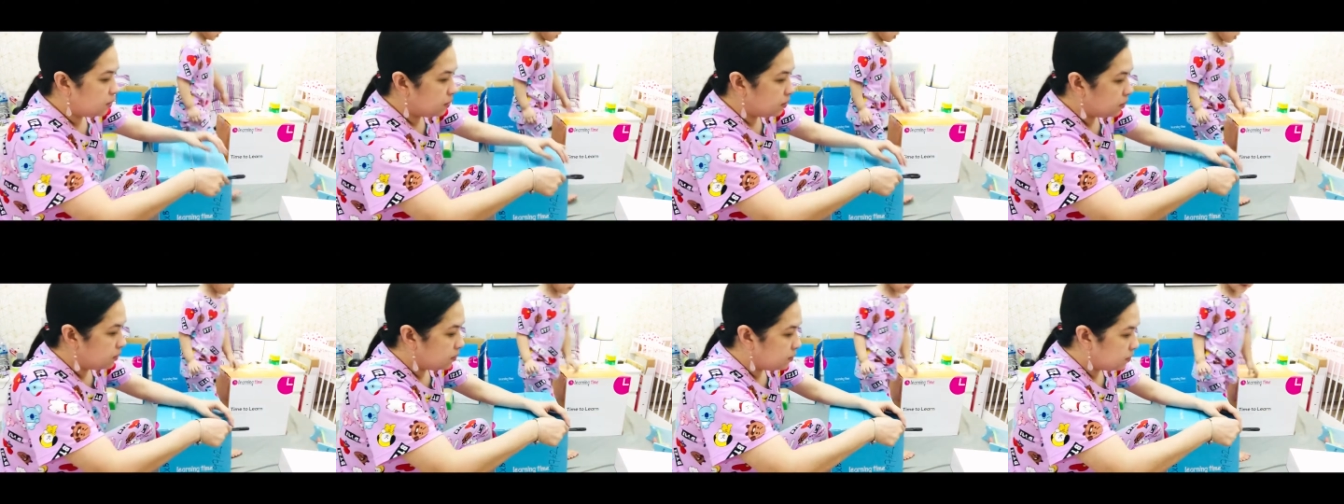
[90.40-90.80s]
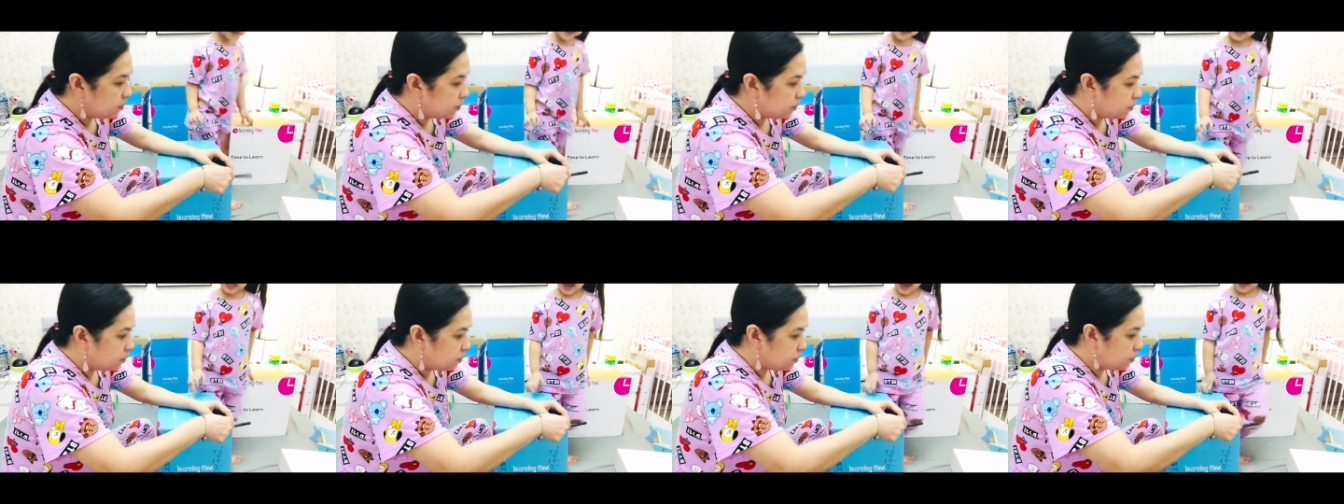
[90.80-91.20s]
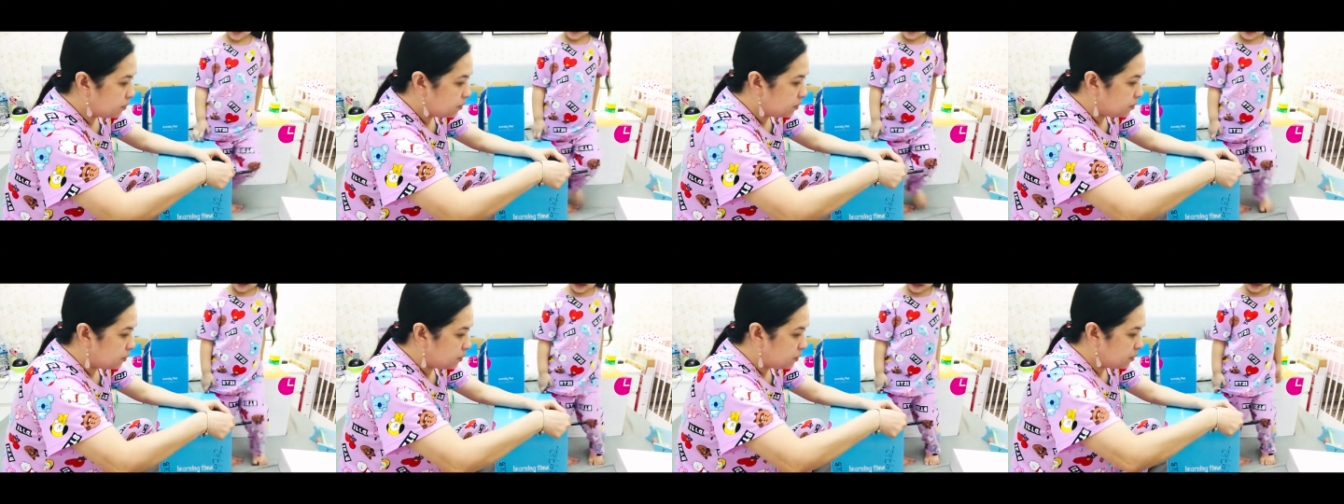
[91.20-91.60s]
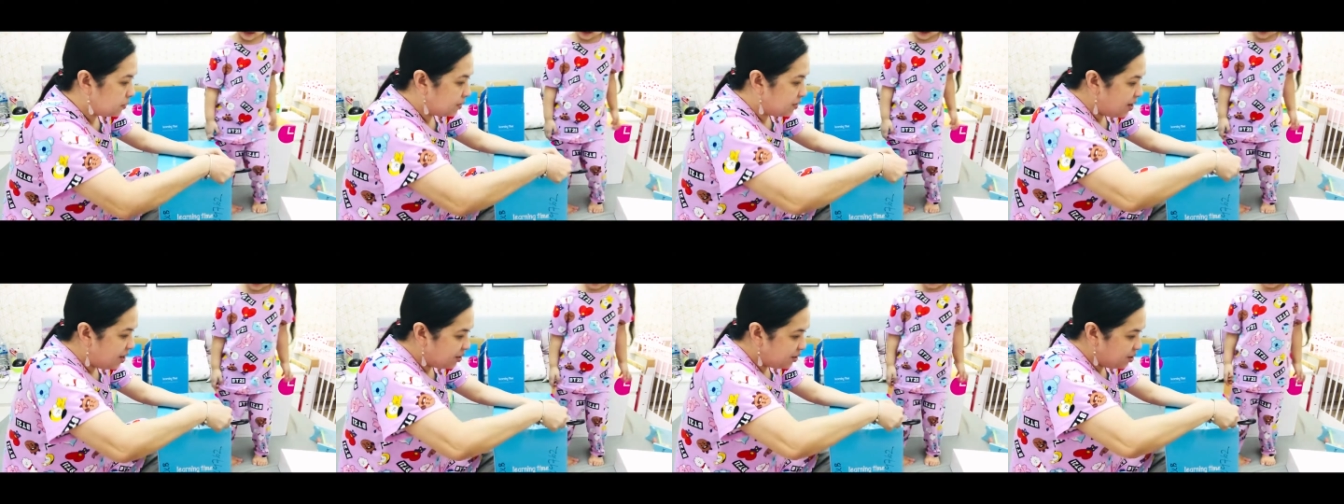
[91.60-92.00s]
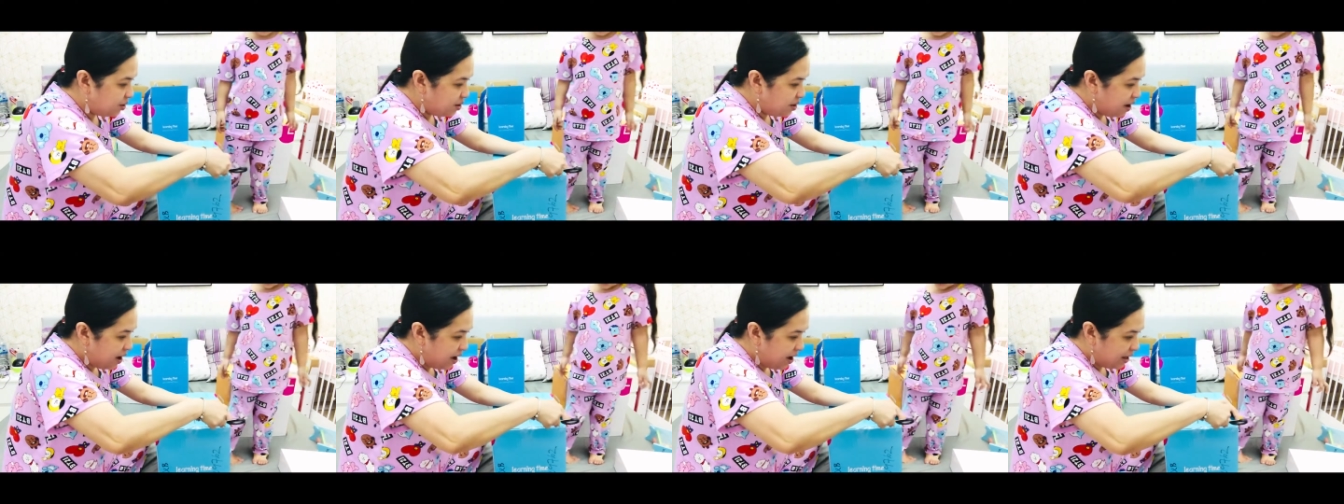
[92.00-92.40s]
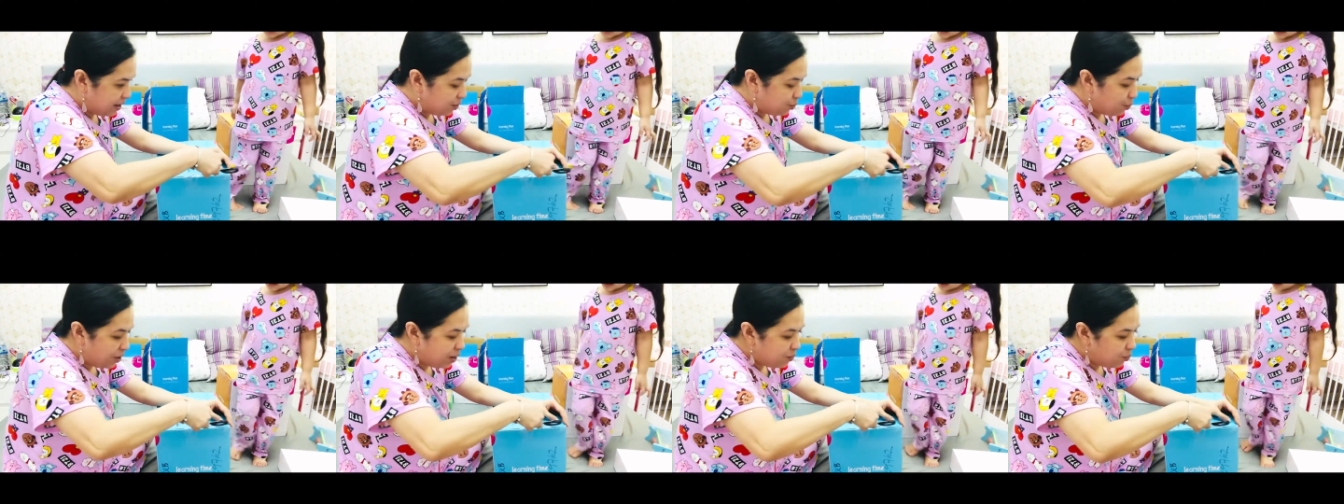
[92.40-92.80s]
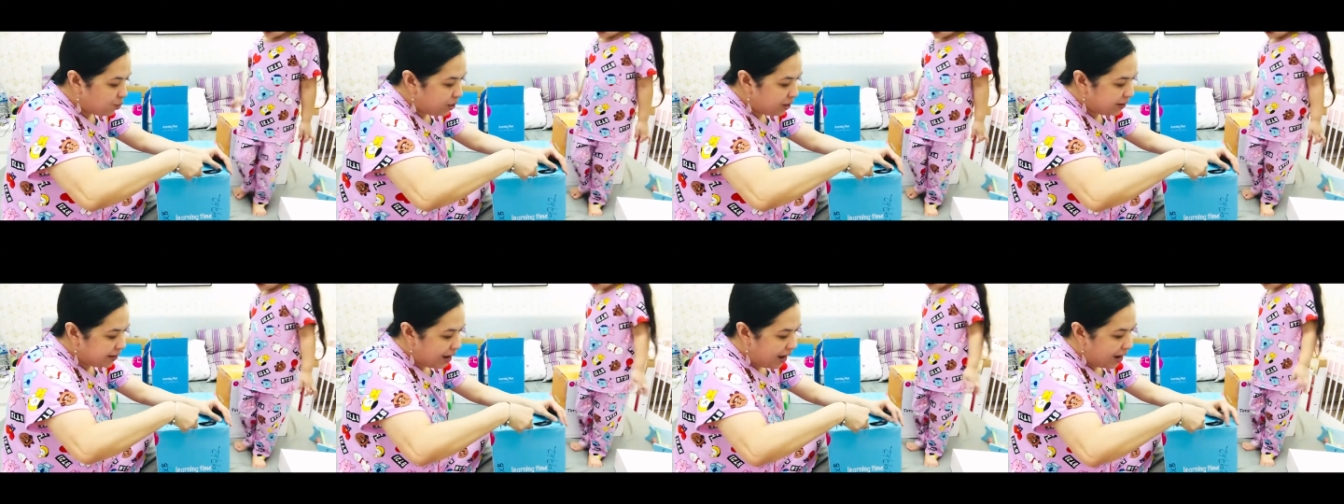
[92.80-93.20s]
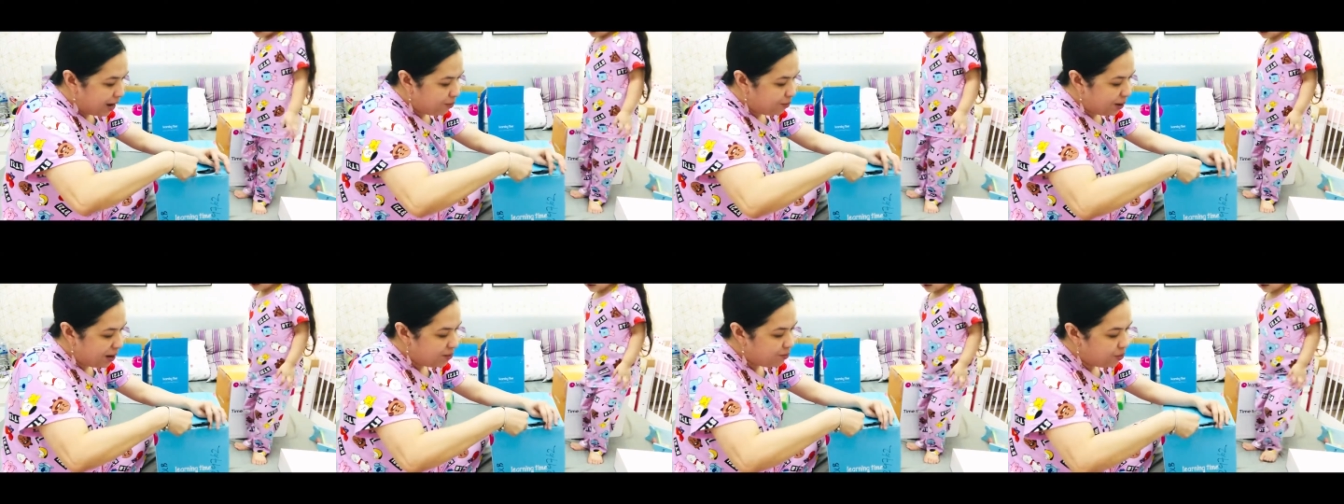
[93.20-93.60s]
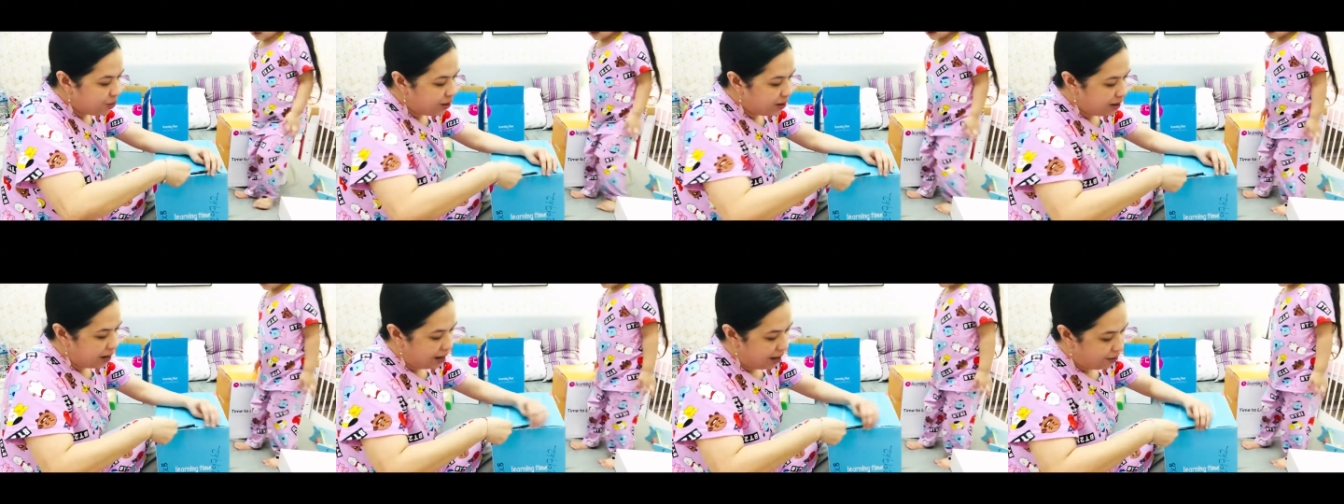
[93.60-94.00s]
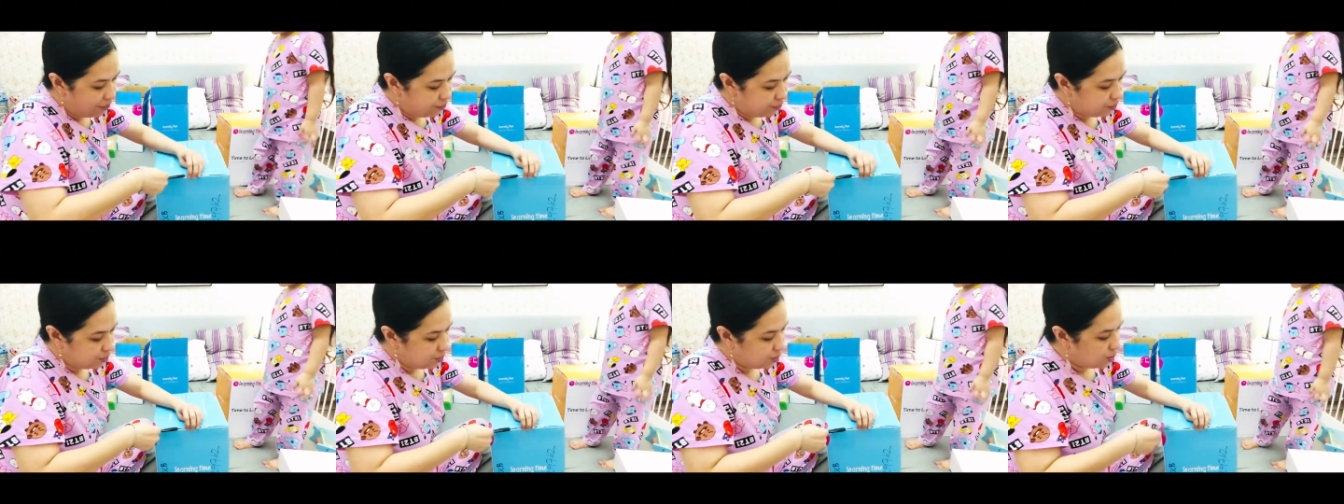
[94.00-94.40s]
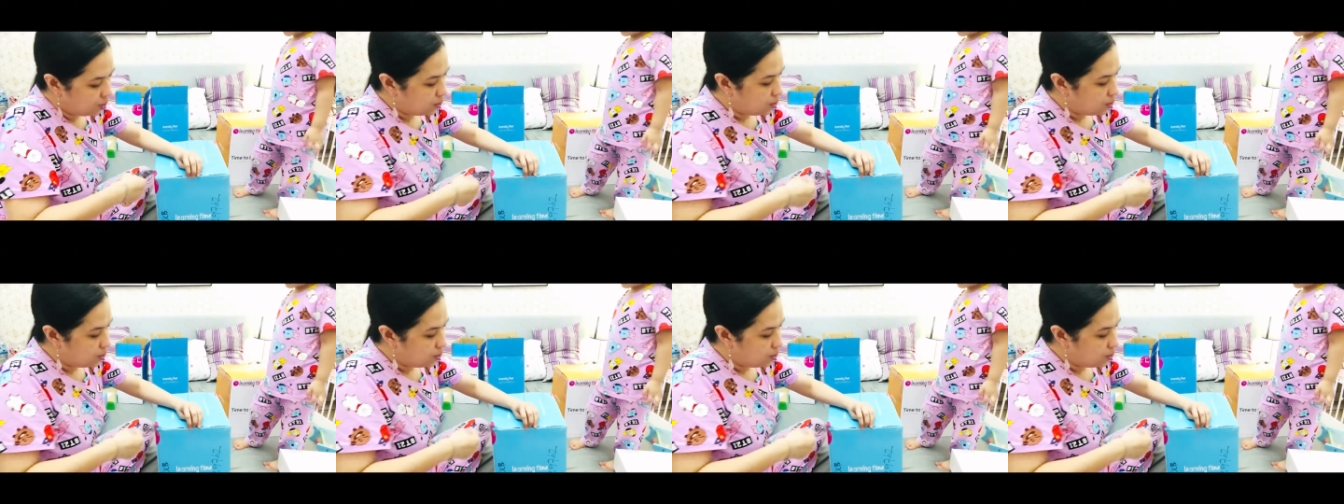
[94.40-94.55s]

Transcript: Almost done? Not yet. One word left.